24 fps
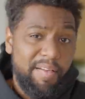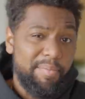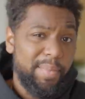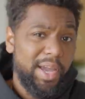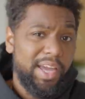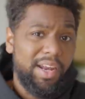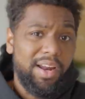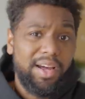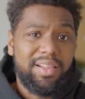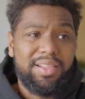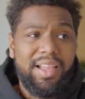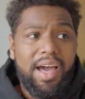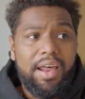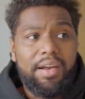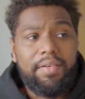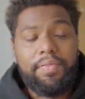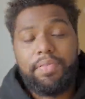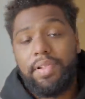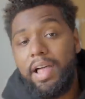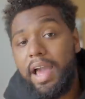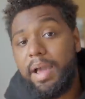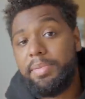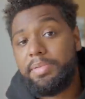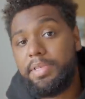I've made a lot
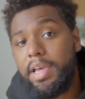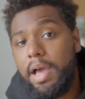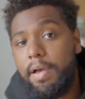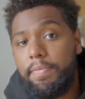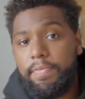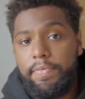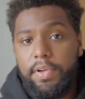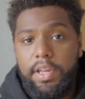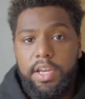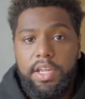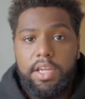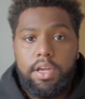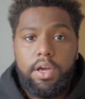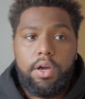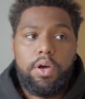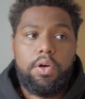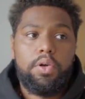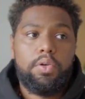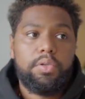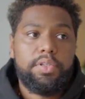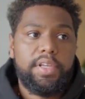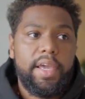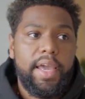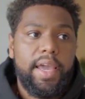of laptop
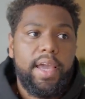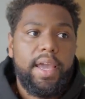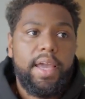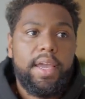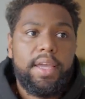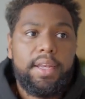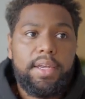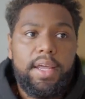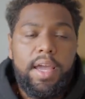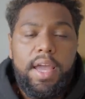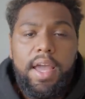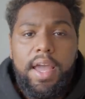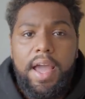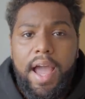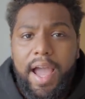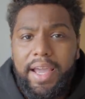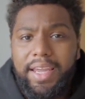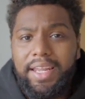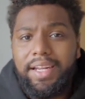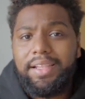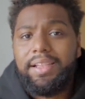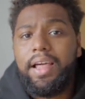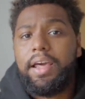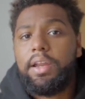videos and
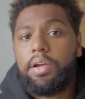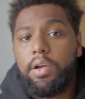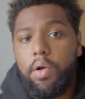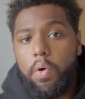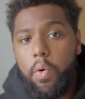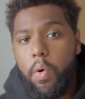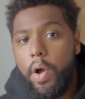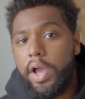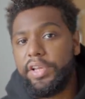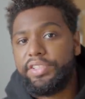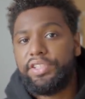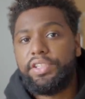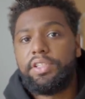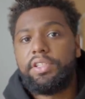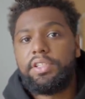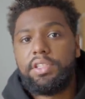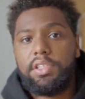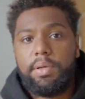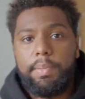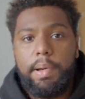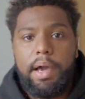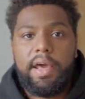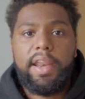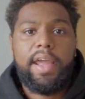I get a lot of
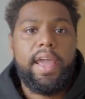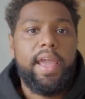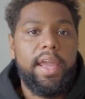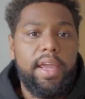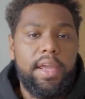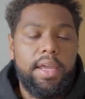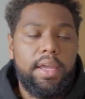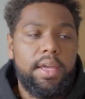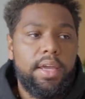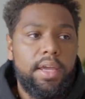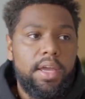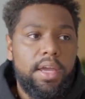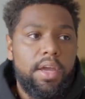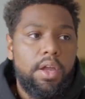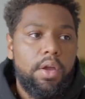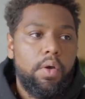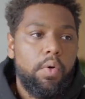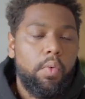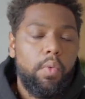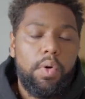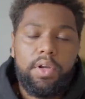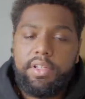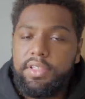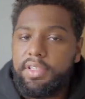questions about, hey,
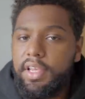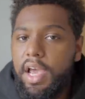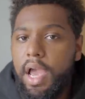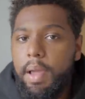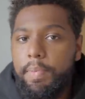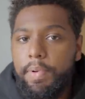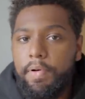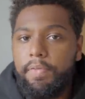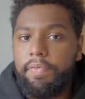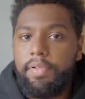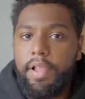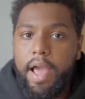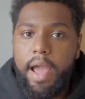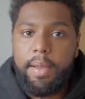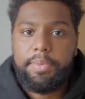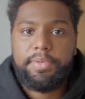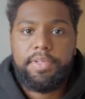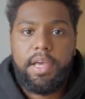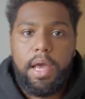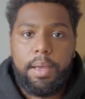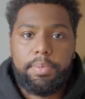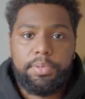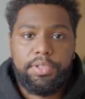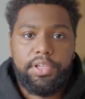what type of
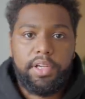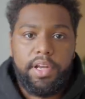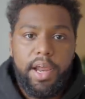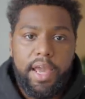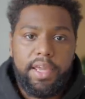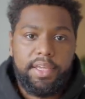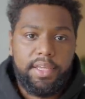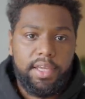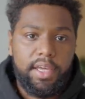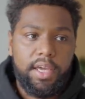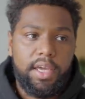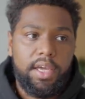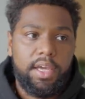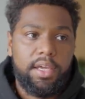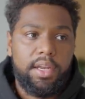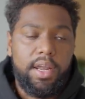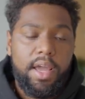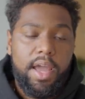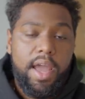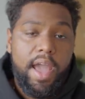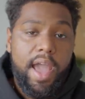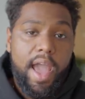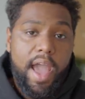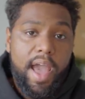laptop should I
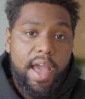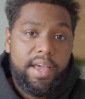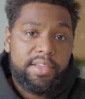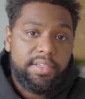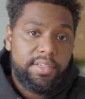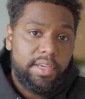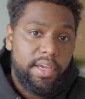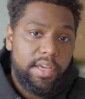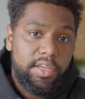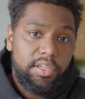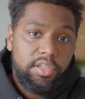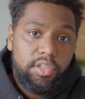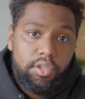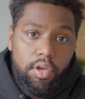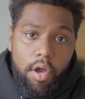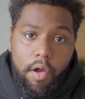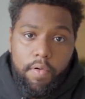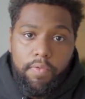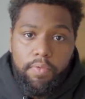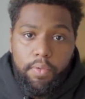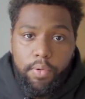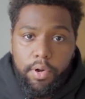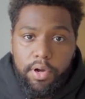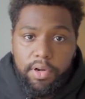get as a
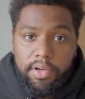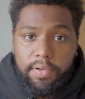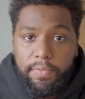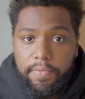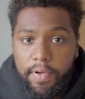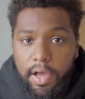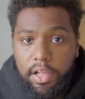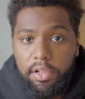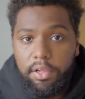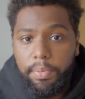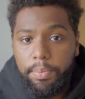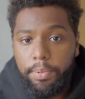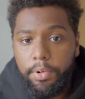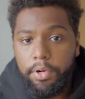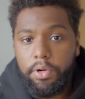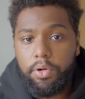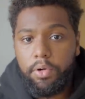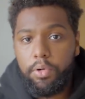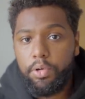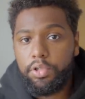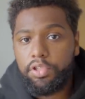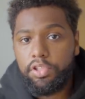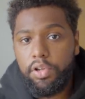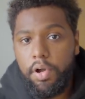software
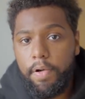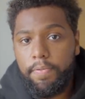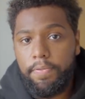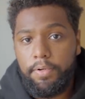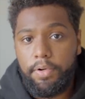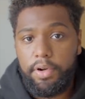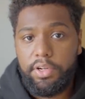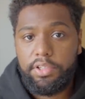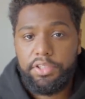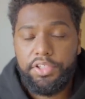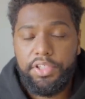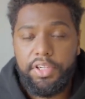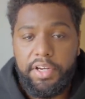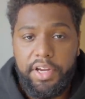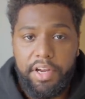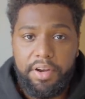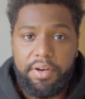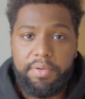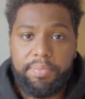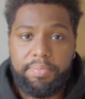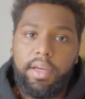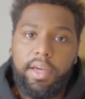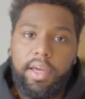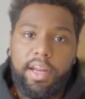developer or software
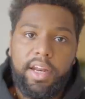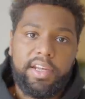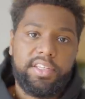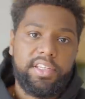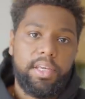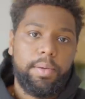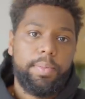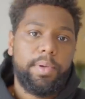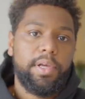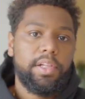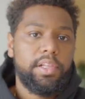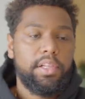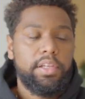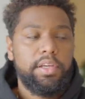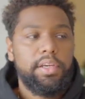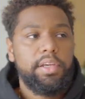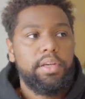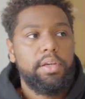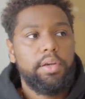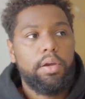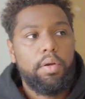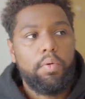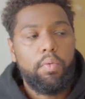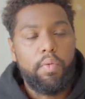engineer. And I
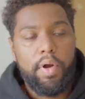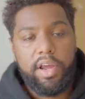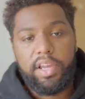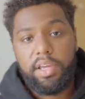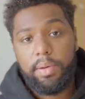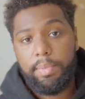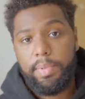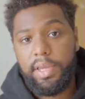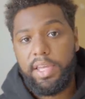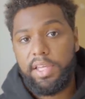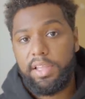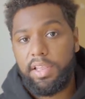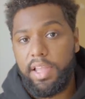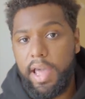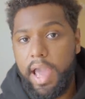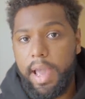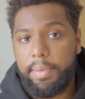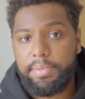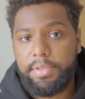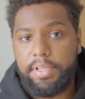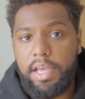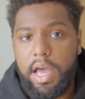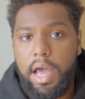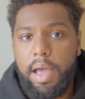typically recommend
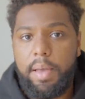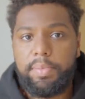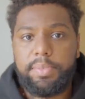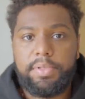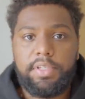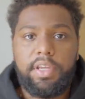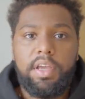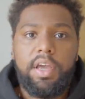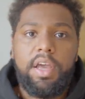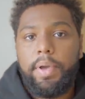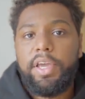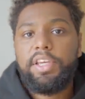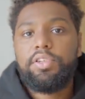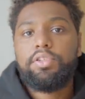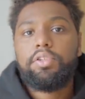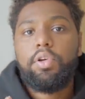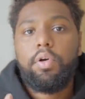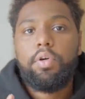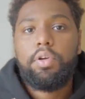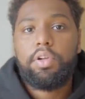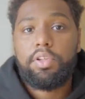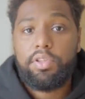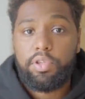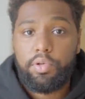laptops based
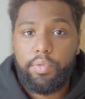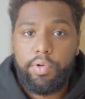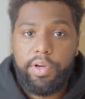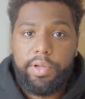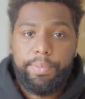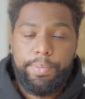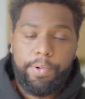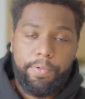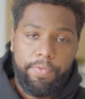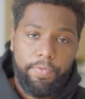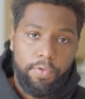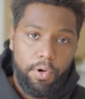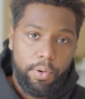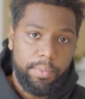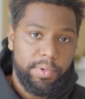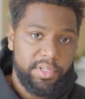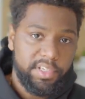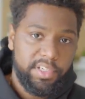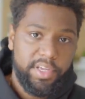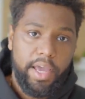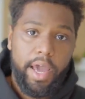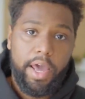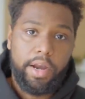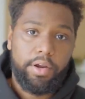on three
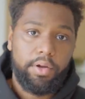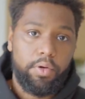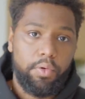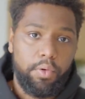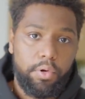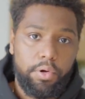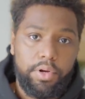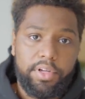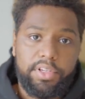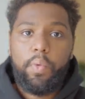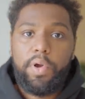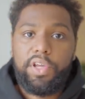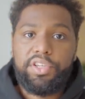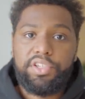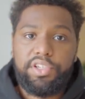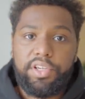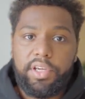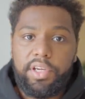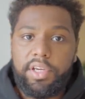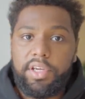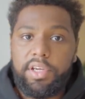performance categories, which